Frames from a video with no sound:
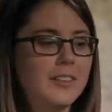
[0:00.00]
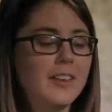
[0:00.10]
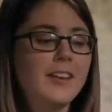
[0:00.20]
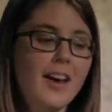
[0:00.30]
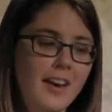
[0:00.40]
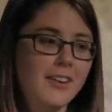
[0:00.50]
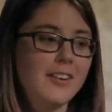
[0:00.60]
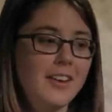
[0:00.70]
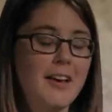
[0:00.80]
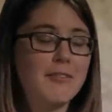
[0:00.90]
said, yeah, you're
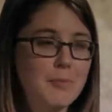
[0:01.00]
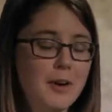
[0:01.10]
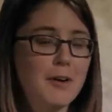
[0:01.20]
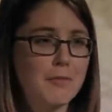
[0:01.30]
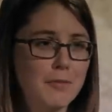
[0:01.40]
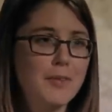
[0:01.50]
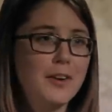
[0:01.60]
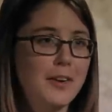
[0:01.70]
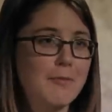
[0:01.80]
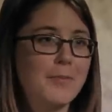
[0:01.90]
gonna have to pair for
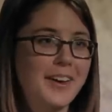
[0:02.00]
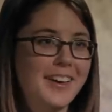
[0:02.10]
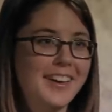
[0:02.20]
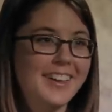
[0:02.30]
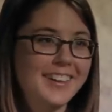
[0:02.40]
free, but,